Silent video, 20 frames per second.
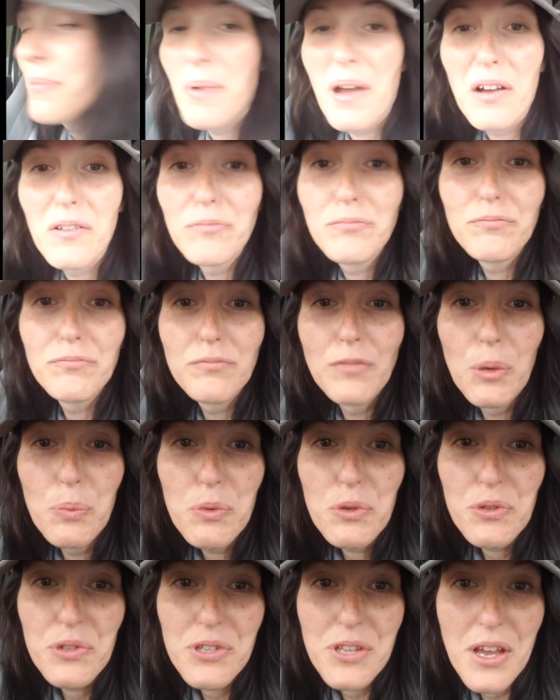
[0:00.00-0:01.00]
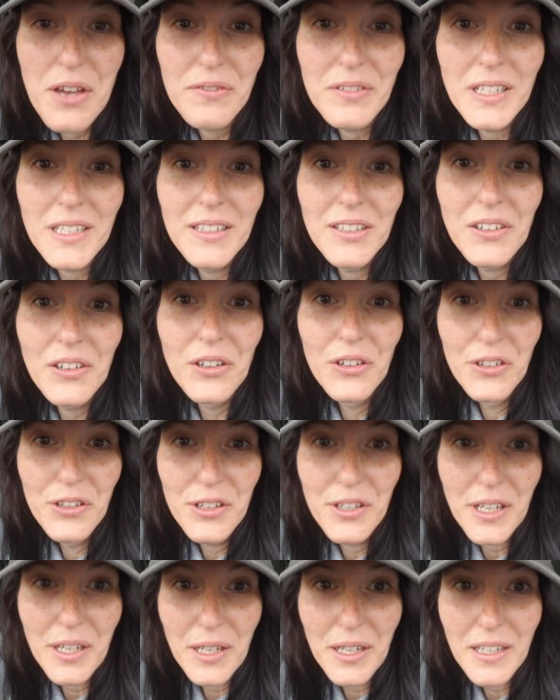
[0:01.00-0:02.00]
about almost 7
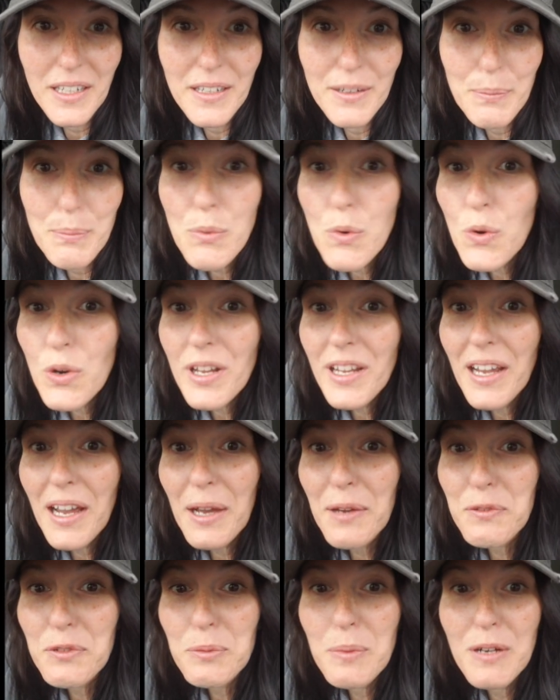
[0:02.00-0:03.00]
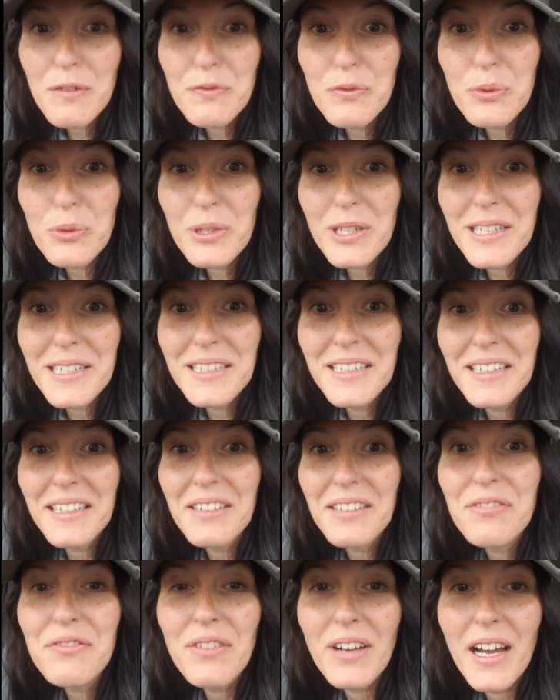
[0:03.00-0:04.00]
on the morning after my
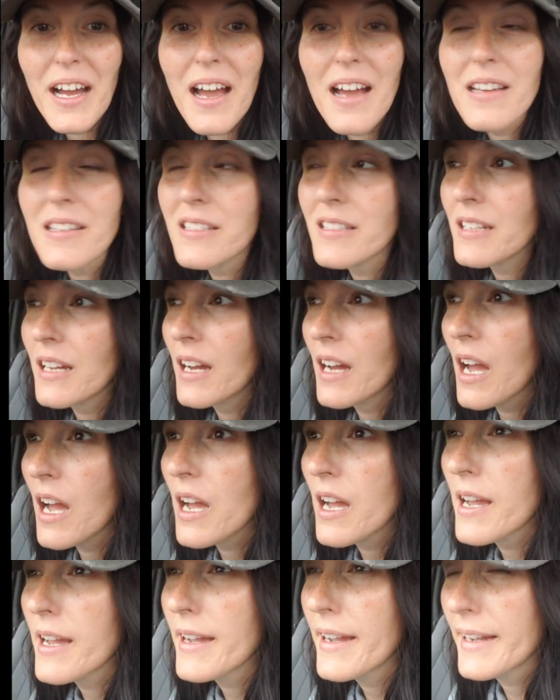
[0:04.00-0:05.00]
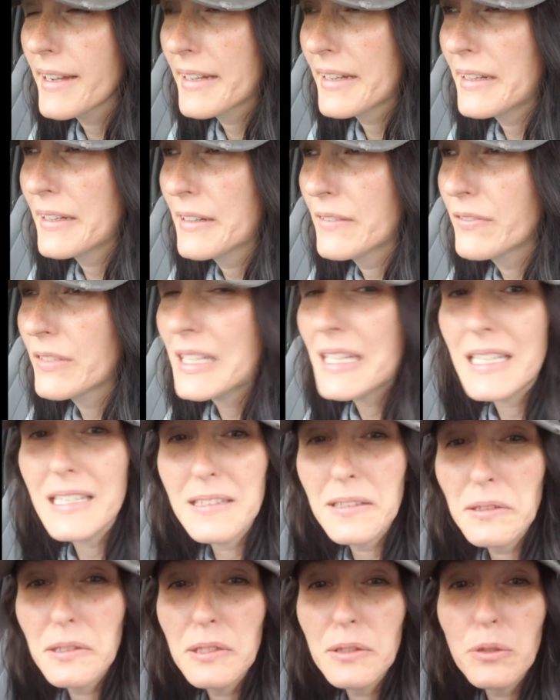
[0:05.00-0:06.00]
40-day fast. I have
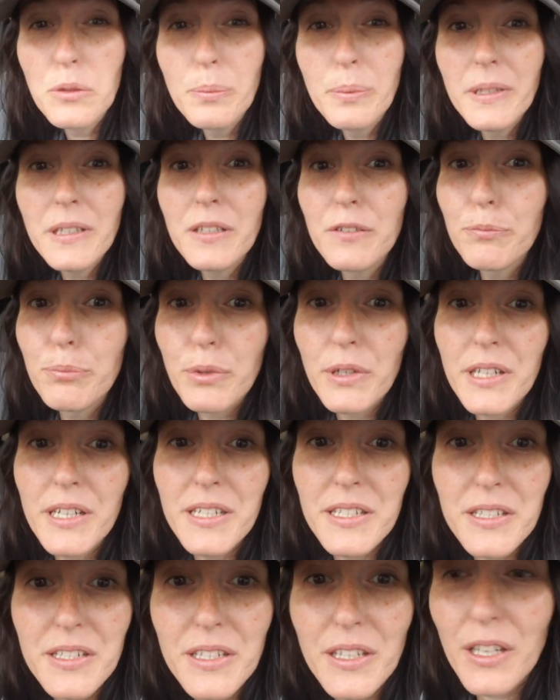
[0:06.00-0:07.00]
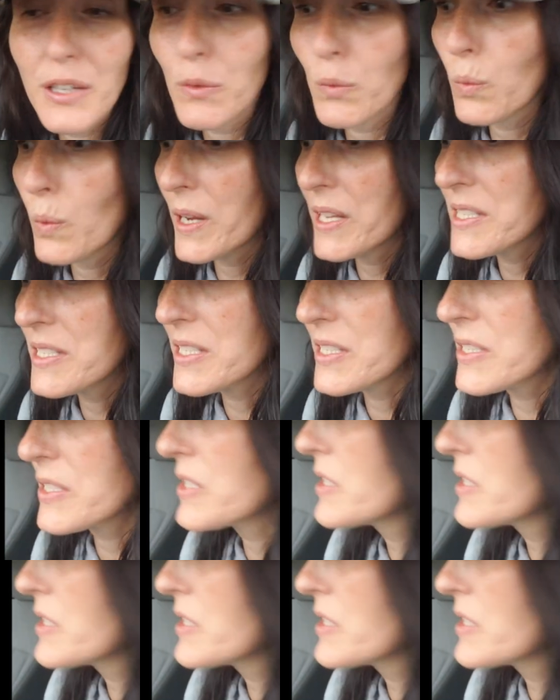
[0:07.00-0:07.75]
eaten a little bit of bran raisin